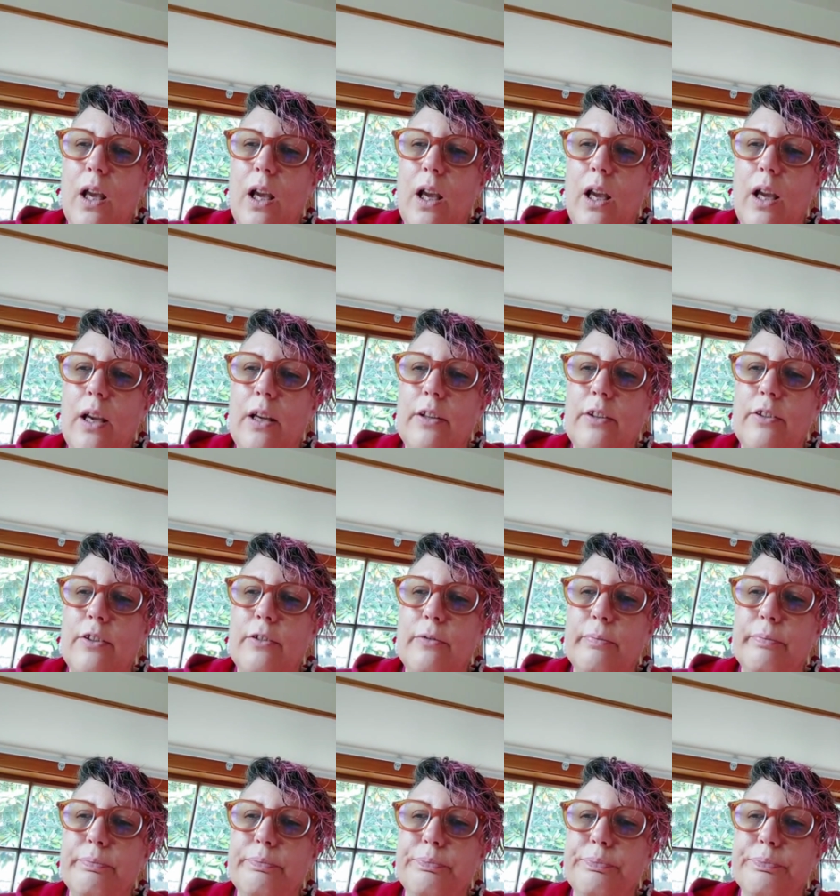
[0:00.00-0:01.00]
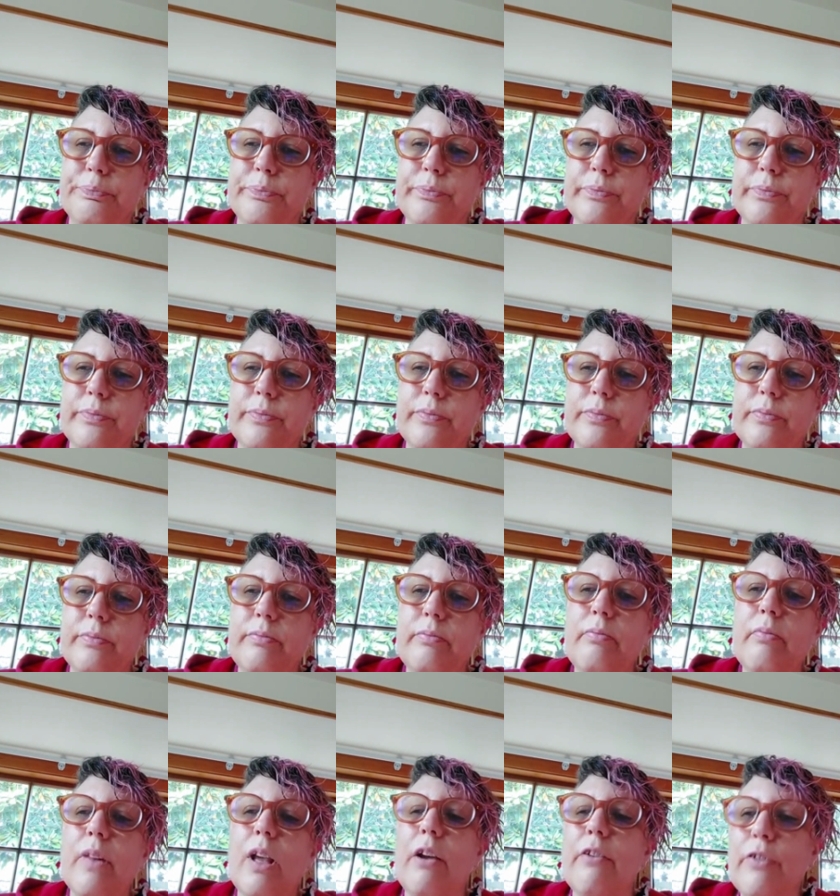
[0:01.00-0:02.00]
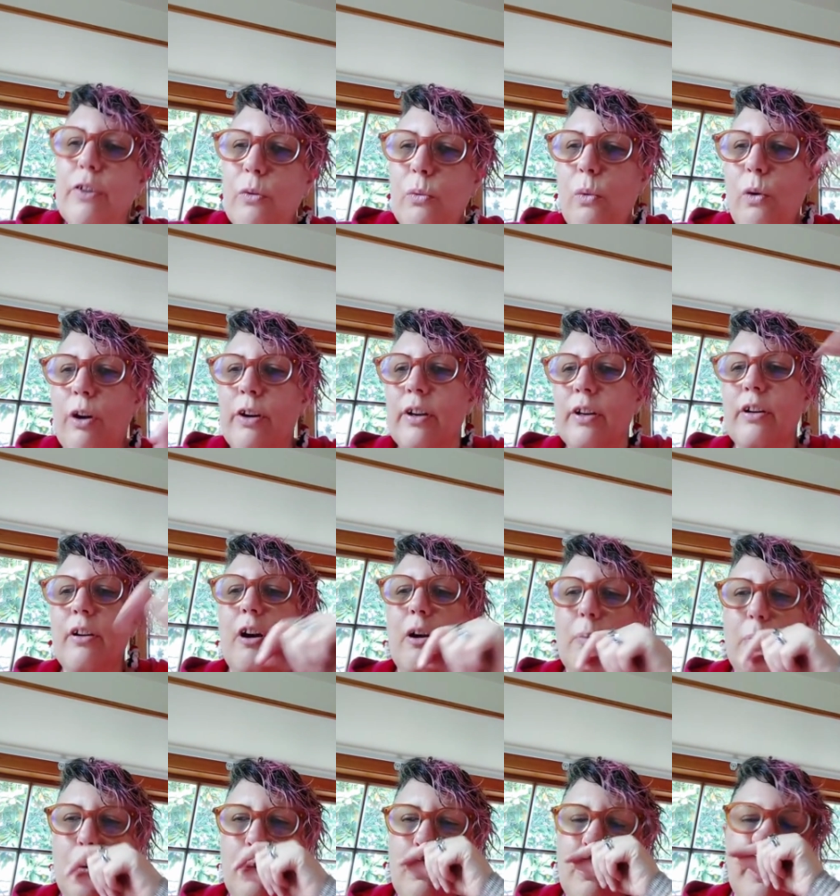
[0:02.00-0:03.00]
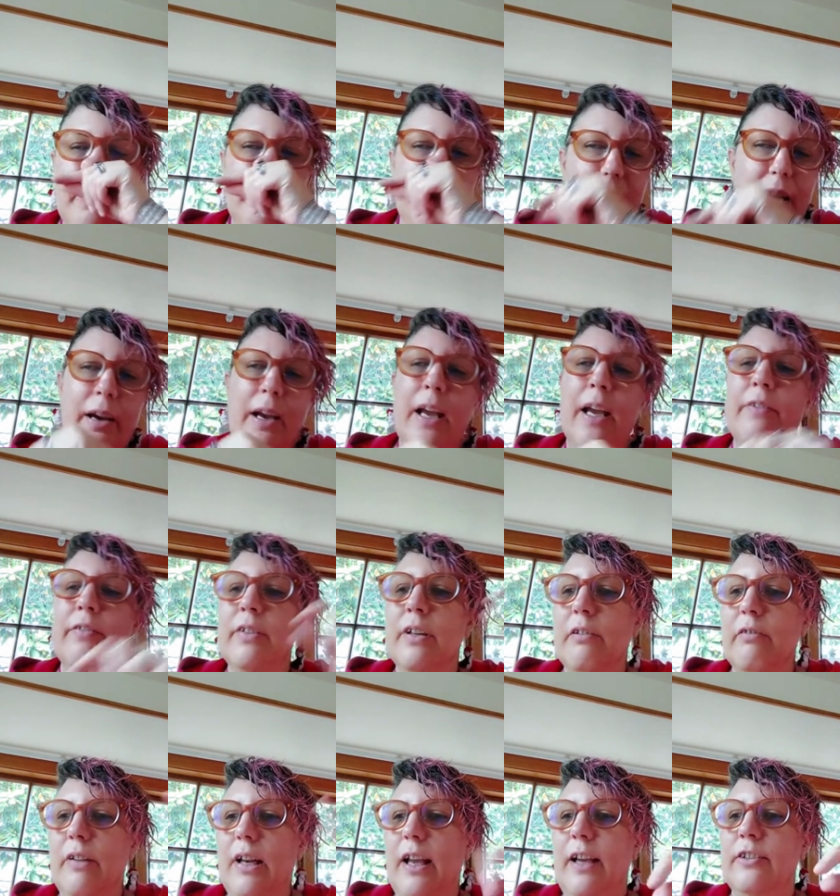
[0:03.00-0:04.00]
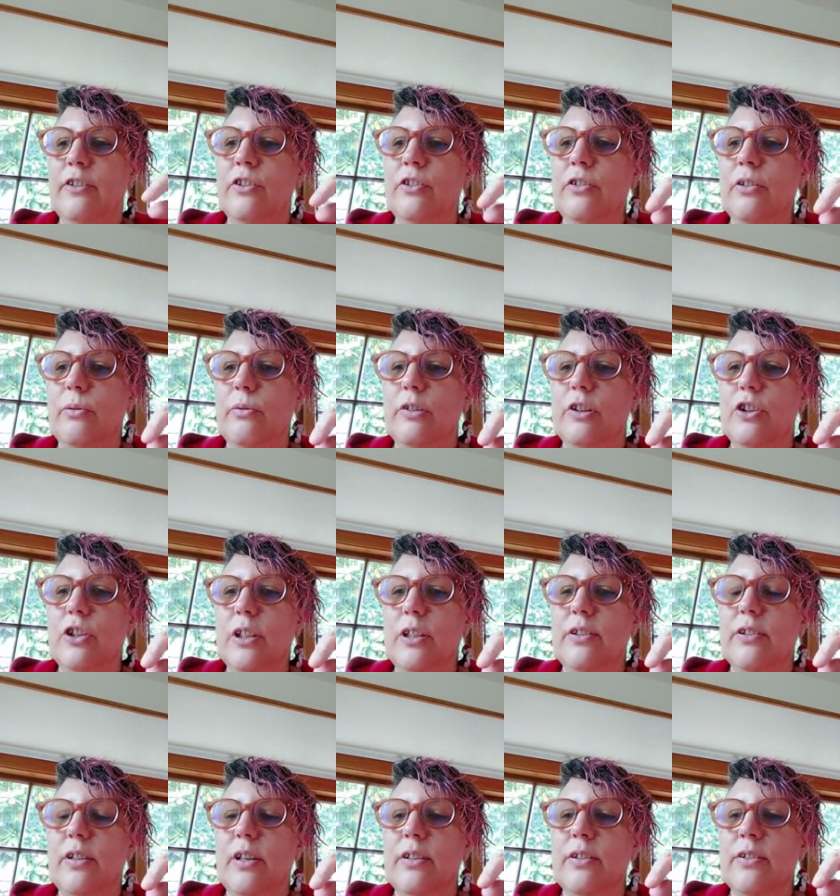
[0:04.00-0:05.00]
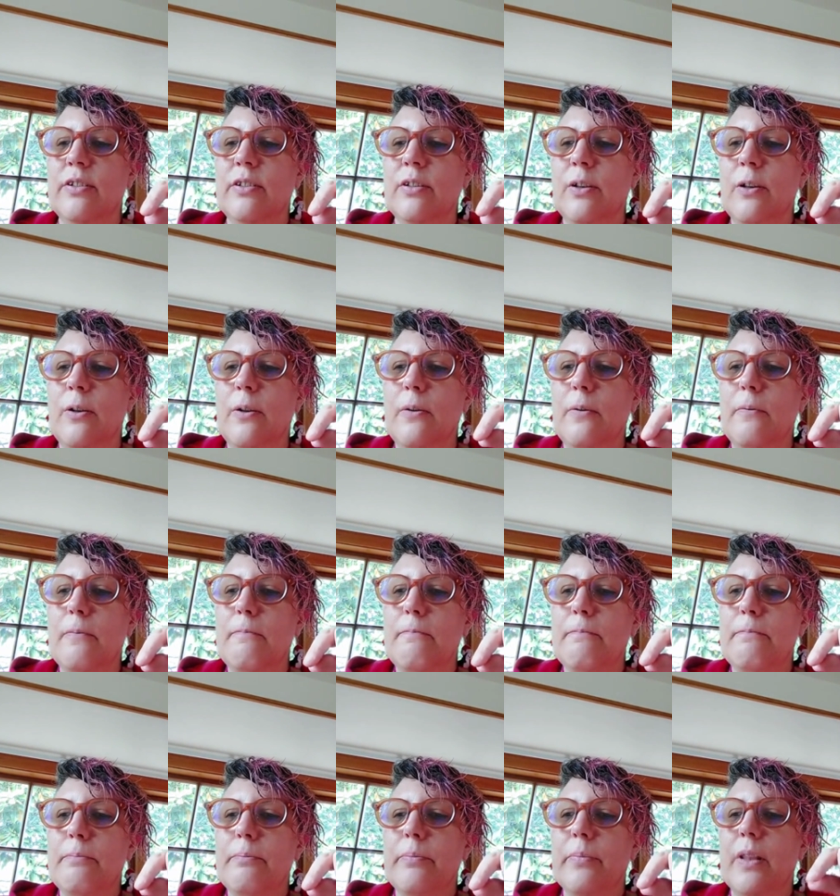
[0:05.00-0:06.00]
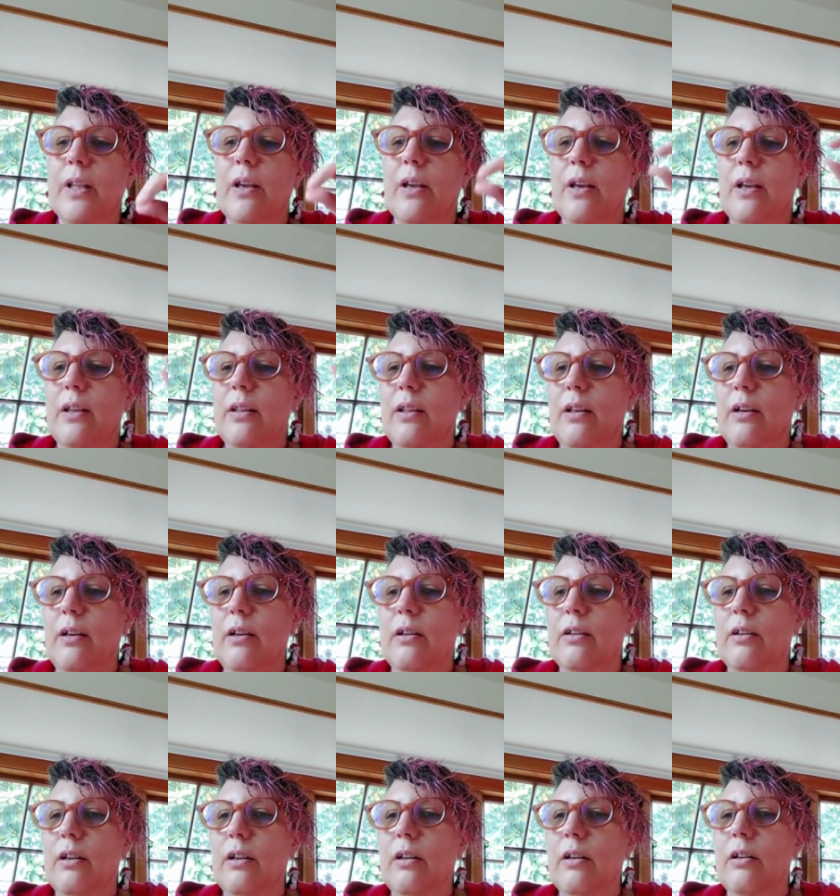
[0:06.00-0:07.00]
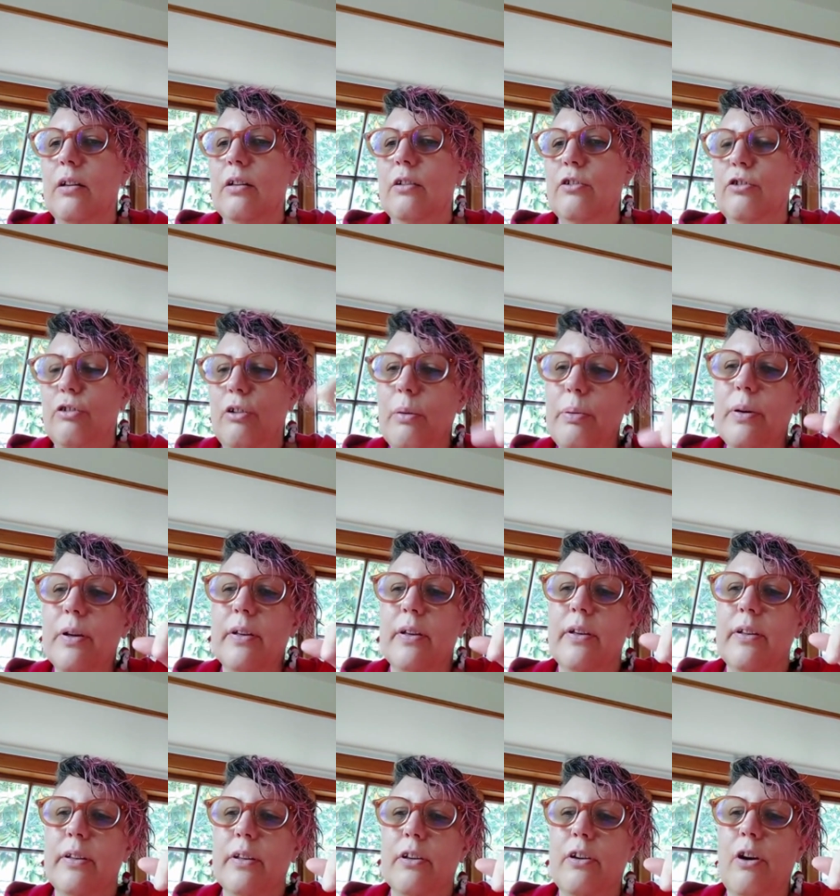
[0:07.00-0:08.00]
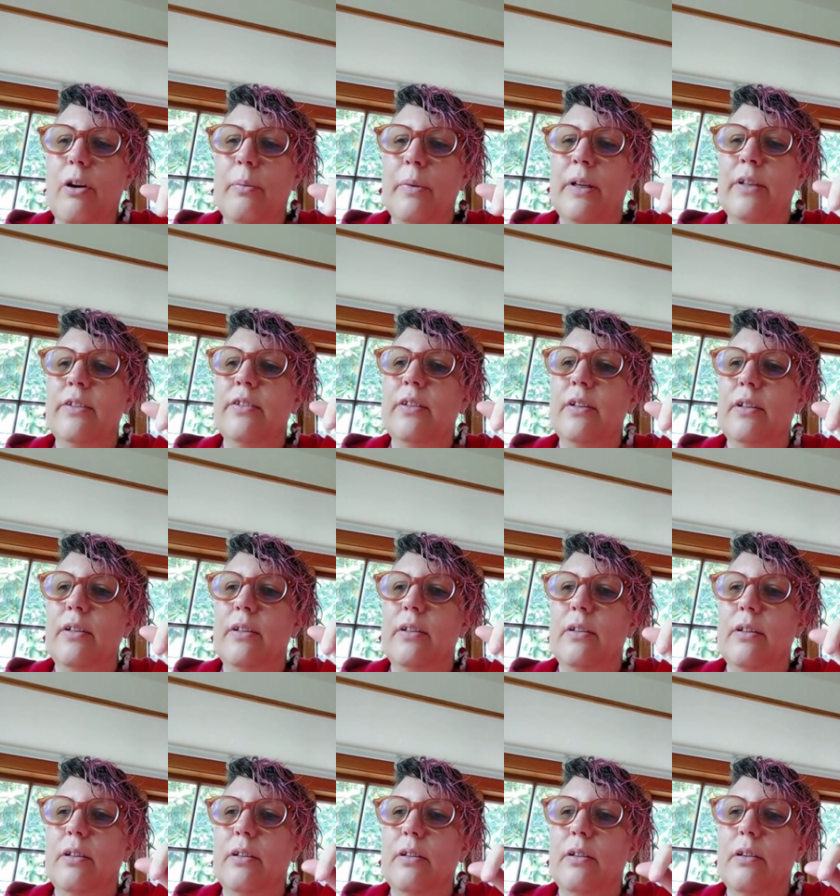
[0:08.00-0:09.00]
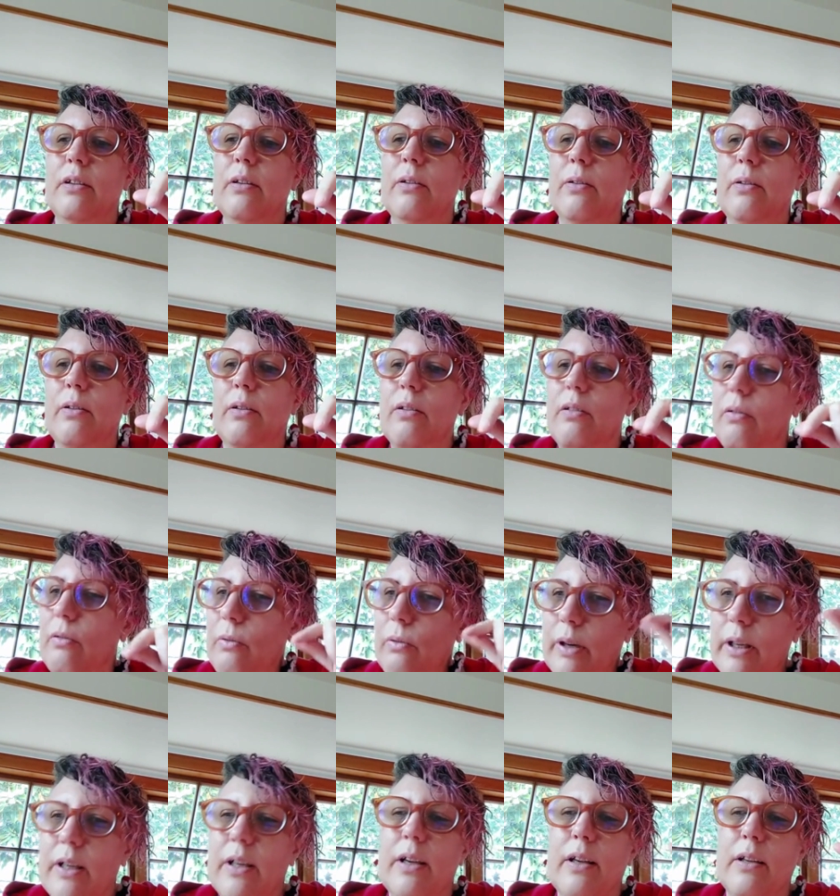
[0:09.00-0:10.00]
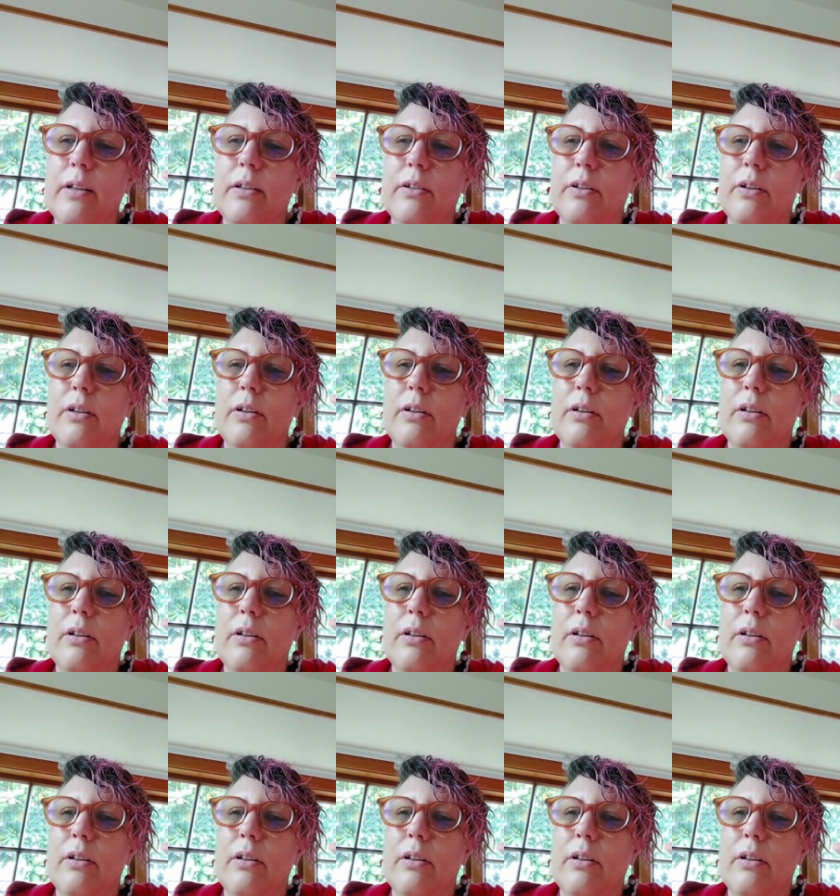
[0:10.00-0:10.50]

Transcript: And if you want to know more about having a relationship with Jesus, either drop it in the comments and we can